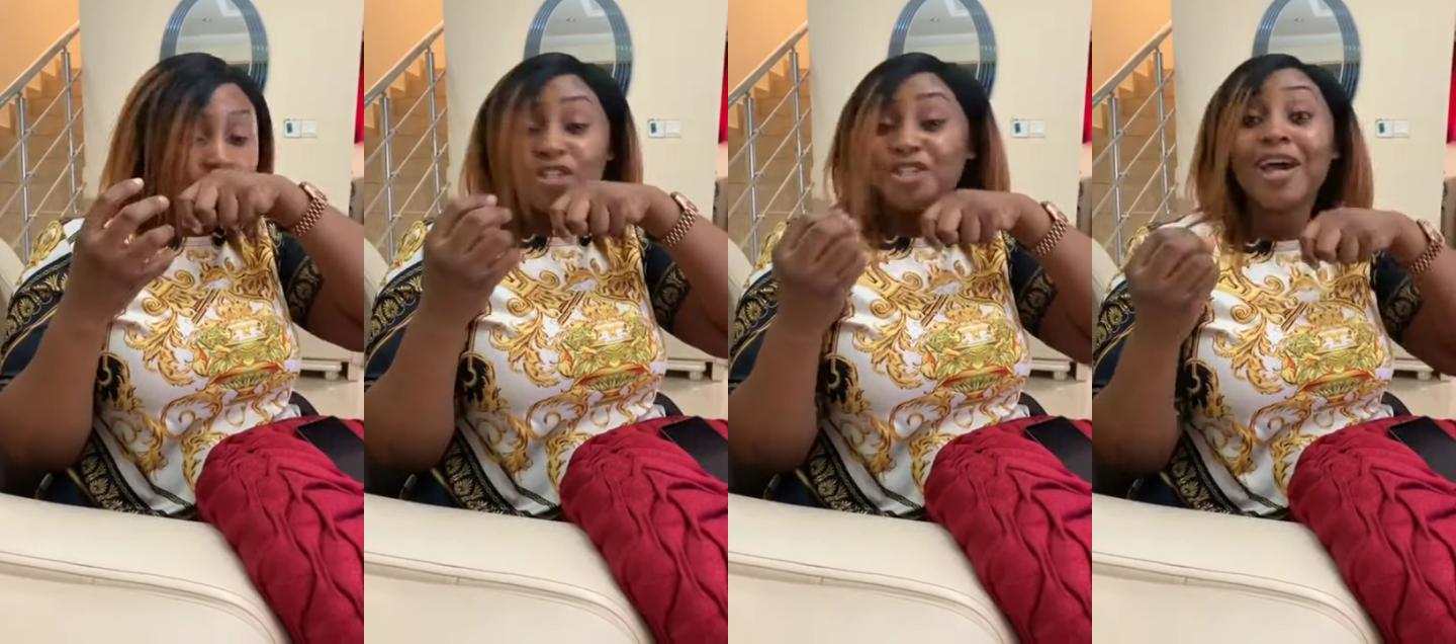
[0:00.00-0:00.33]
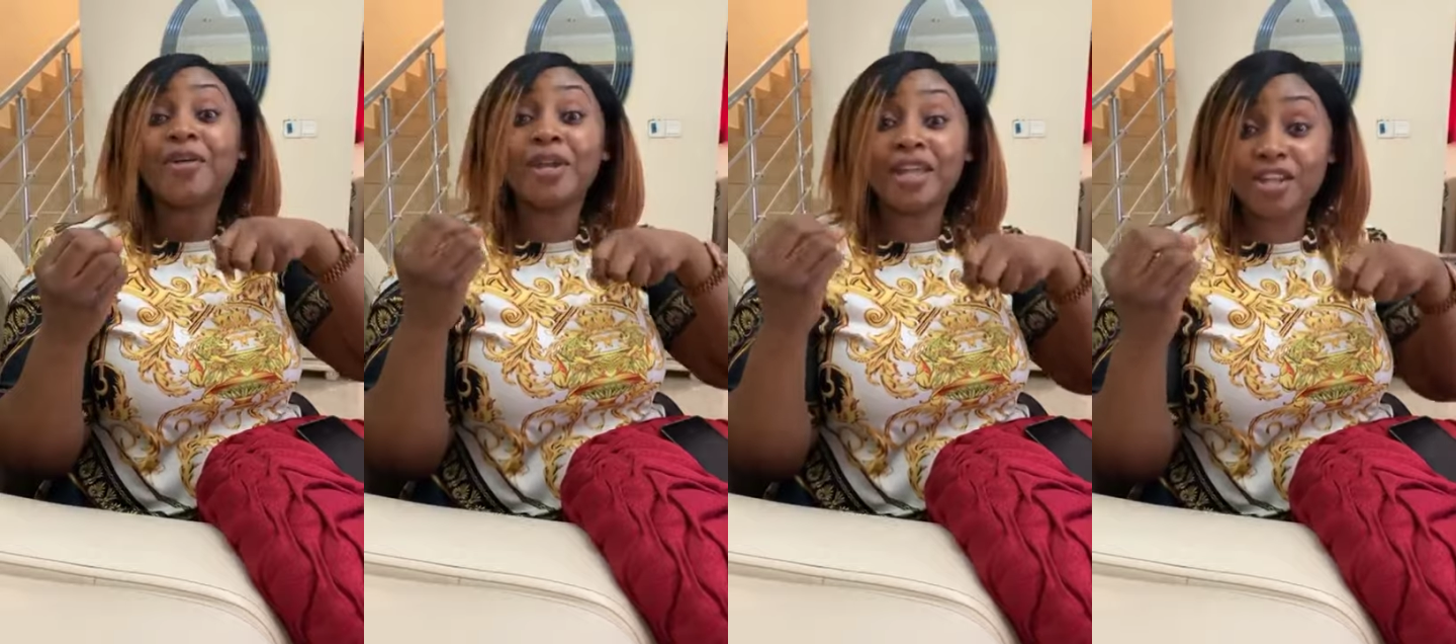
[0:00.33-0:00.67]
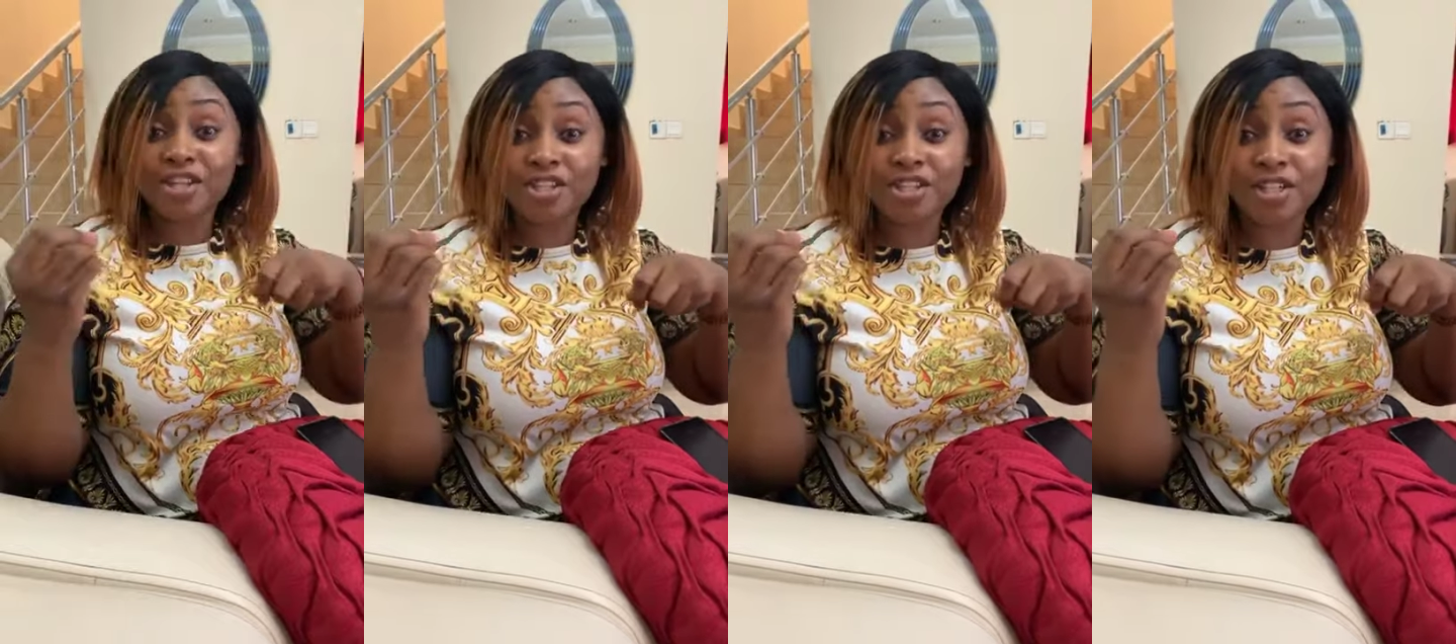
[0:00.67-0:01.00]

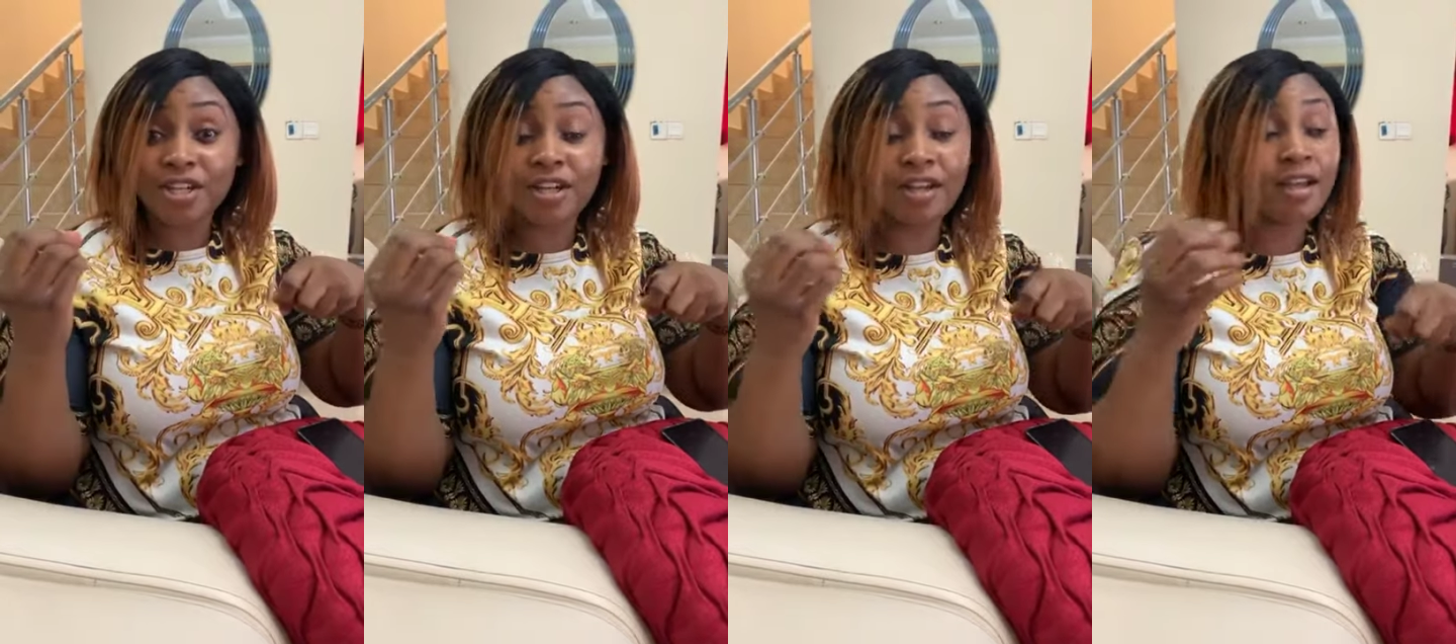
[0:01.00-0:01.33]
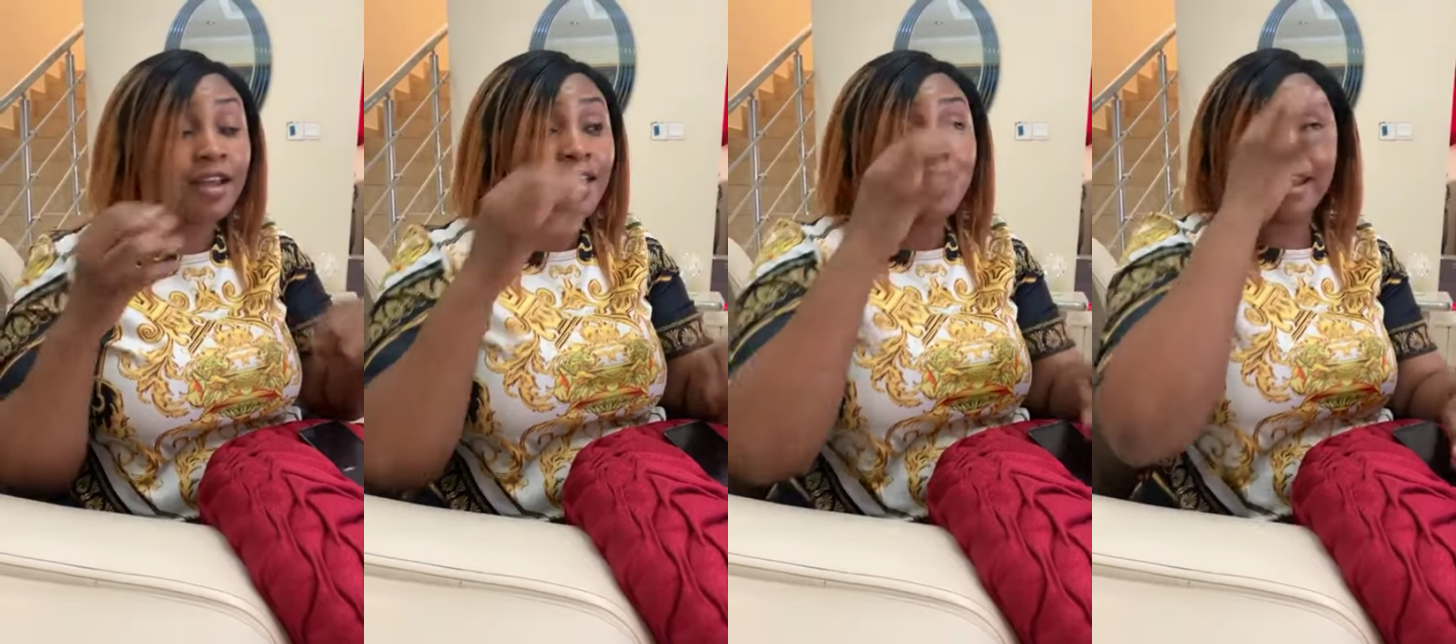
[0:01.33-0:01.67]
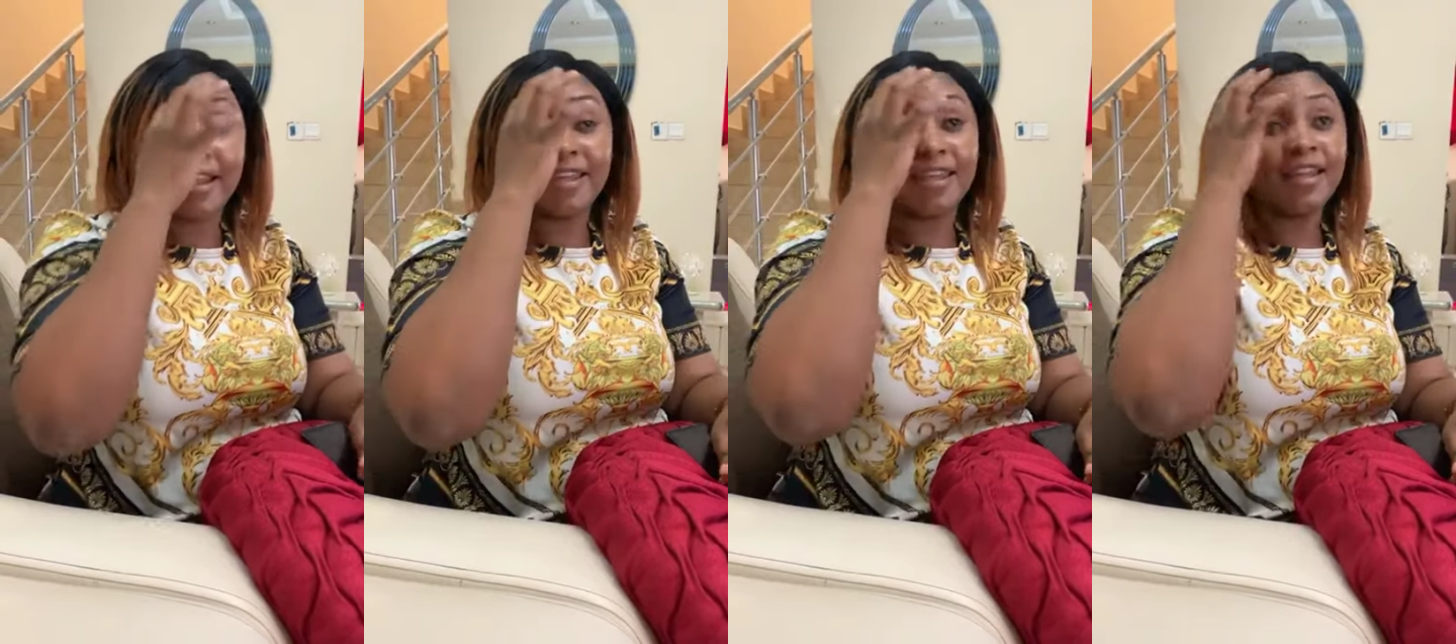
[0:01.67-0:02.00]
cherry-ish.
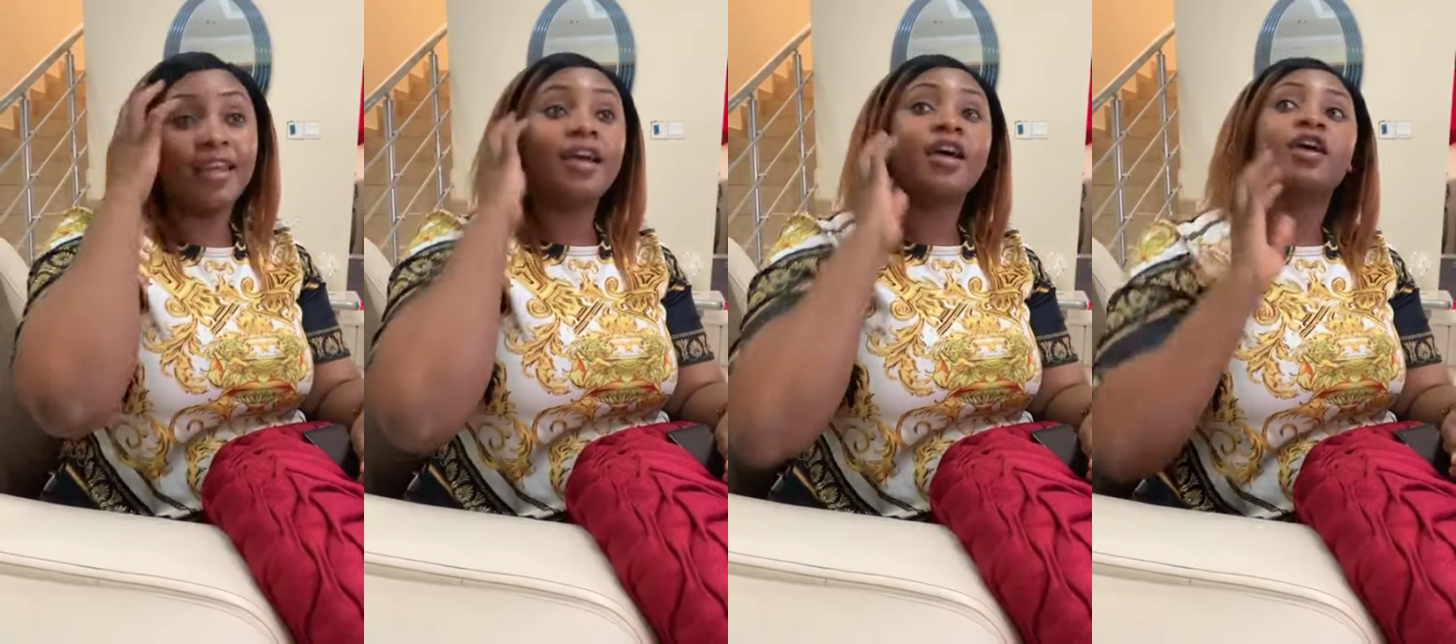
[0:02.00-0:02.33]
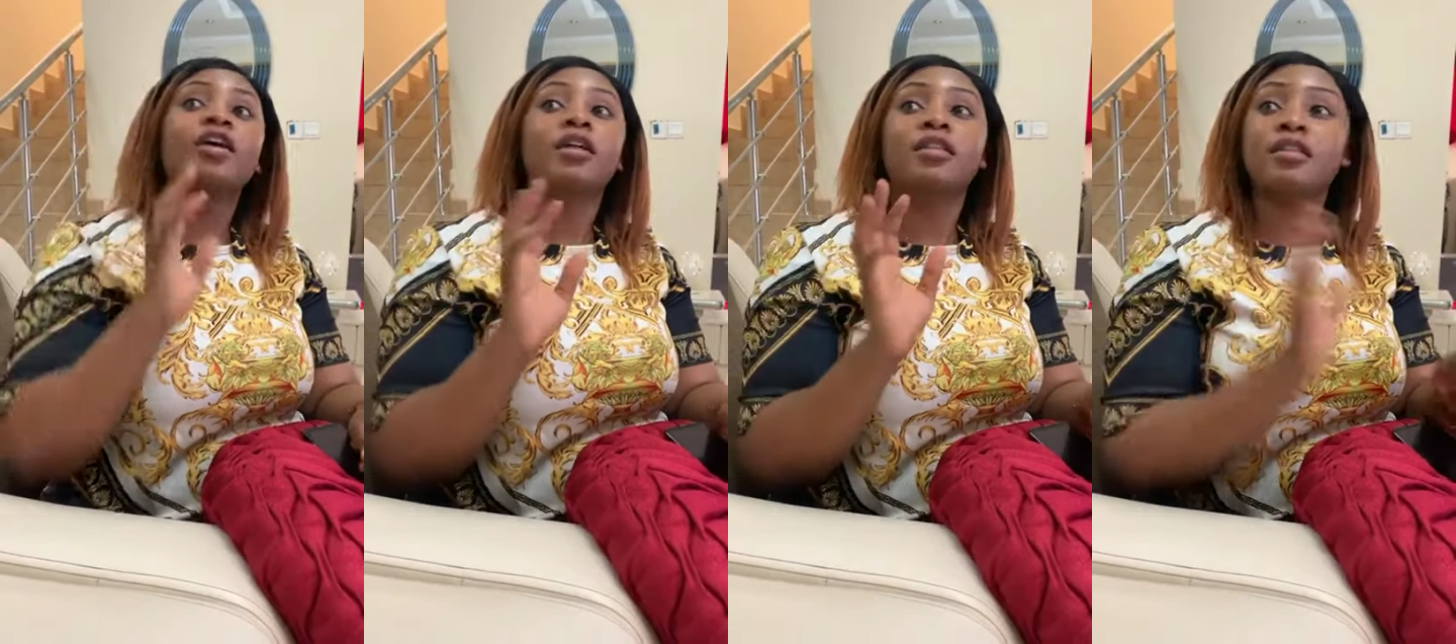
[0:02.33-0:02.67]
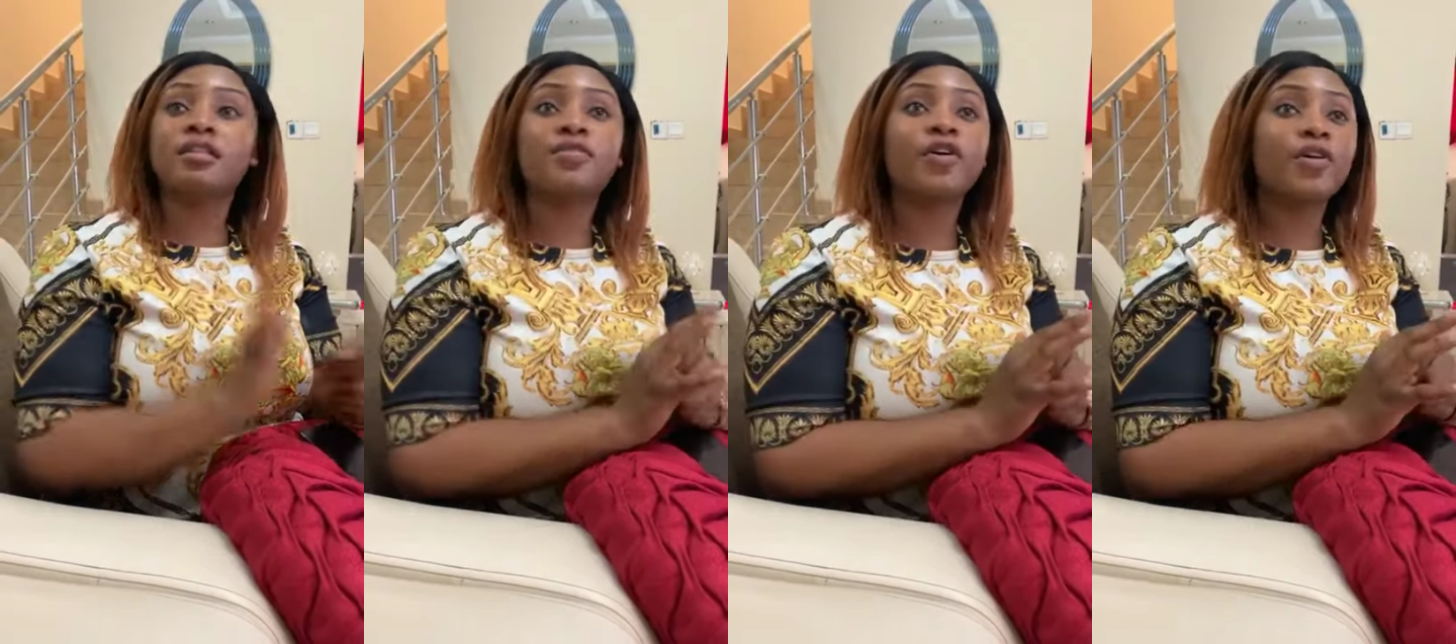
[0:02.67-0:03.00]
Like,
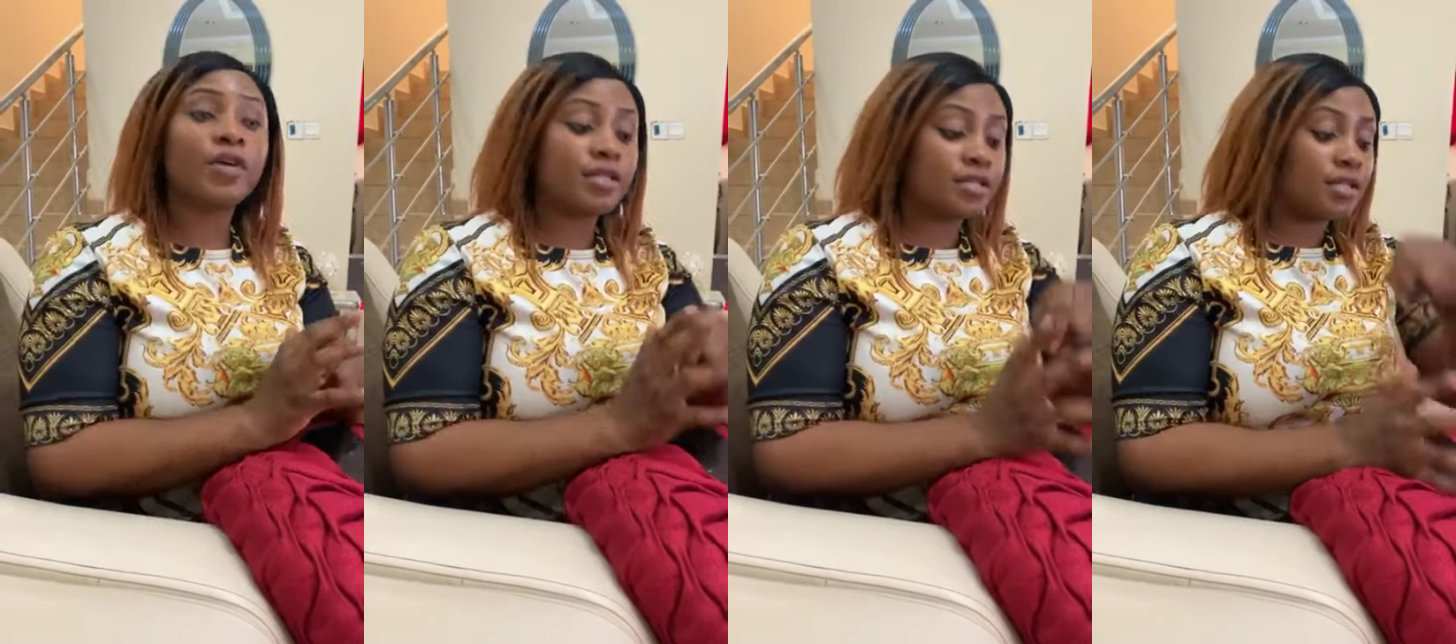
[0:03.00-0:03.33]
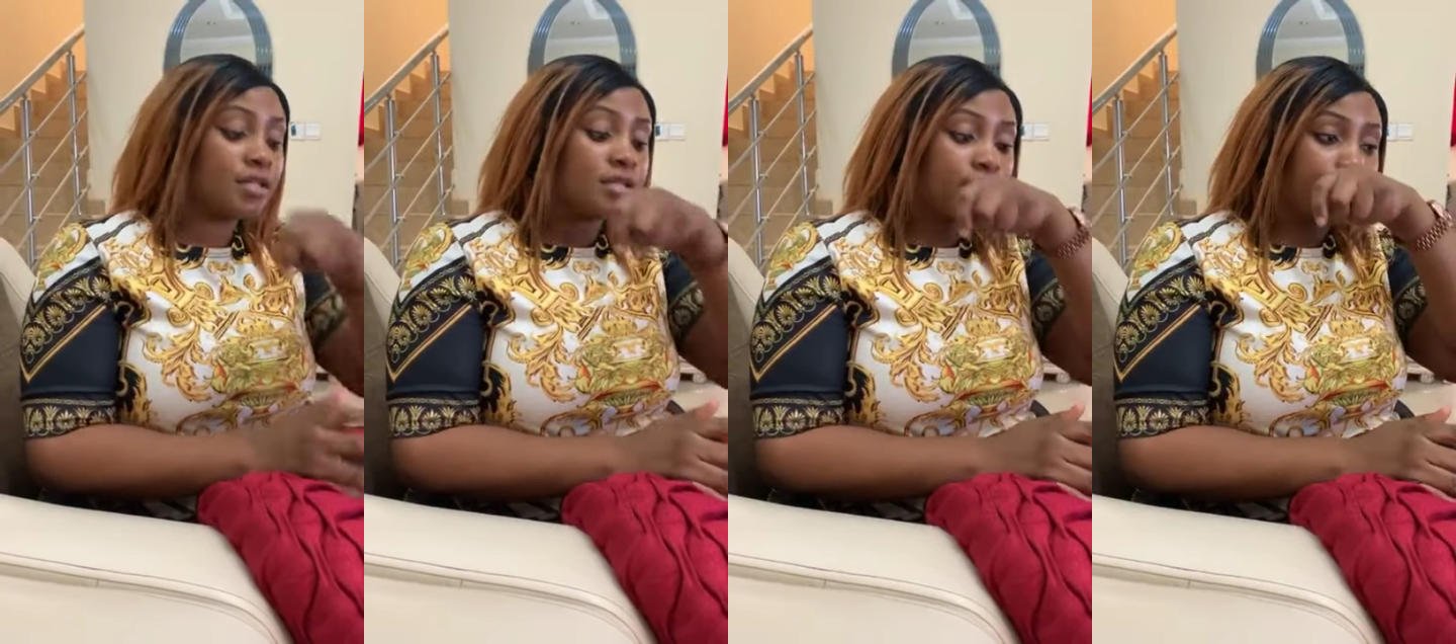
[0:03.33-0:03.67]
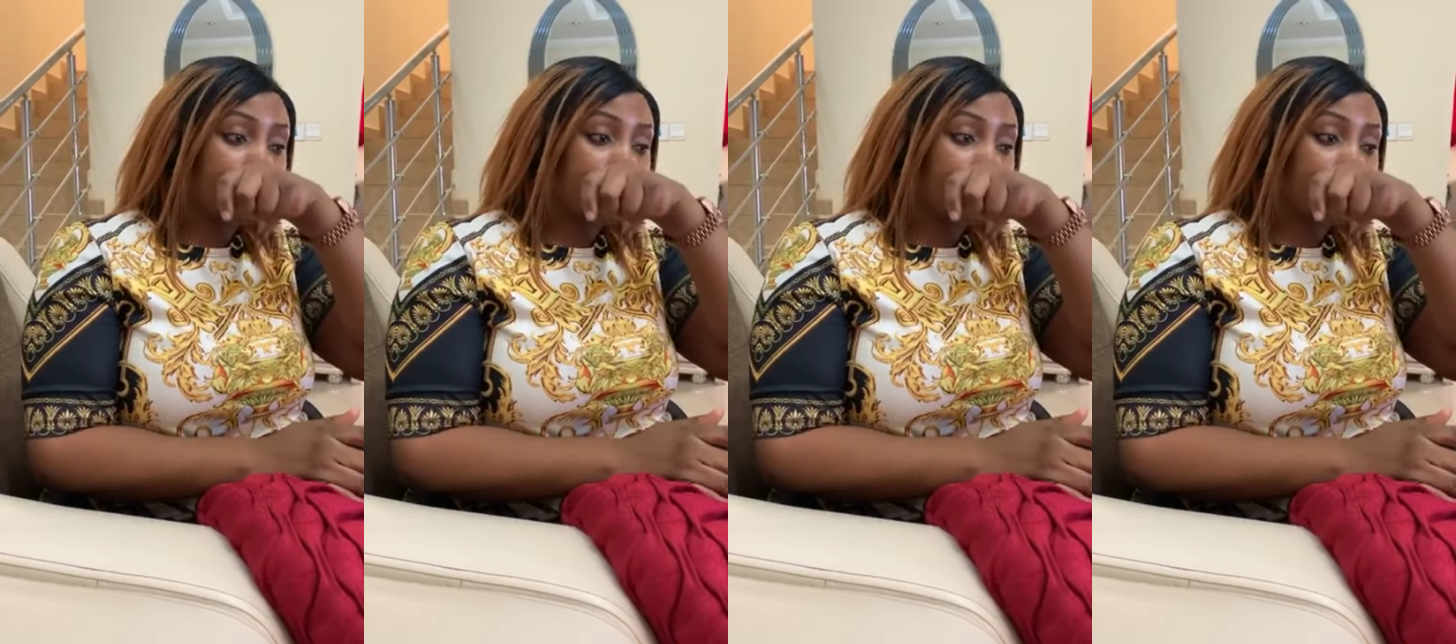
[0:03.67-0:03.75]
this fragrance is,